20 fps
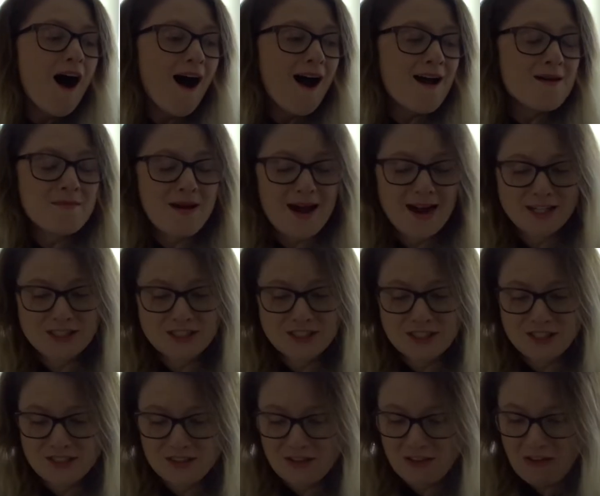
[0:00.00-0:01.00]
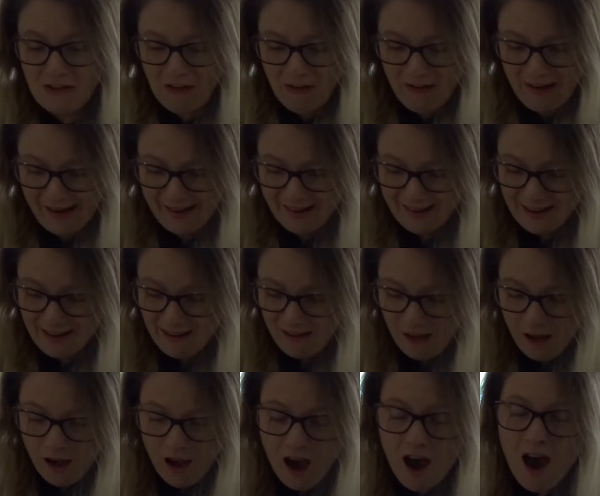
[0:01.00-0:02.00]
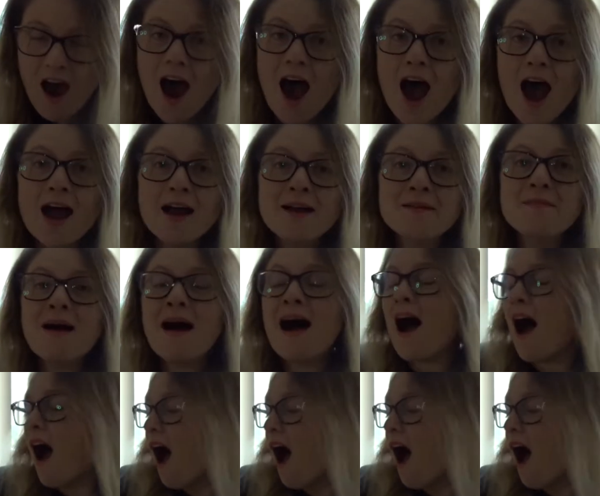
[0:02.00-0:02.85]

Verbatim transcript: I'm actually gonna cry. I'm